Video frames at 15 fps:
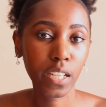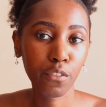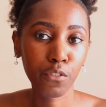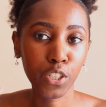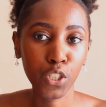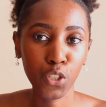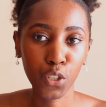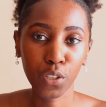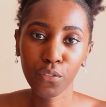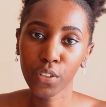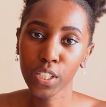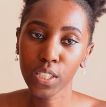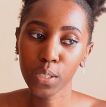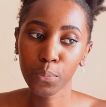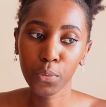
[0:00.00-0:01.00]
If it's not
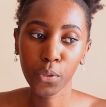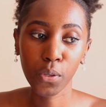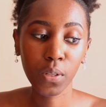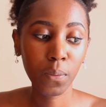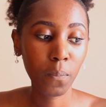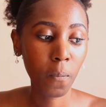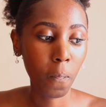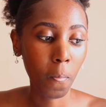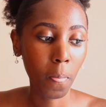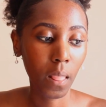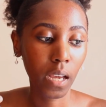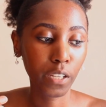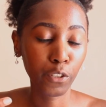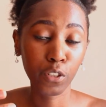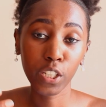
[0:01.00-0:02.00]
fixable,
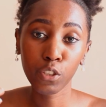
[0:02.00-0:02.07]
you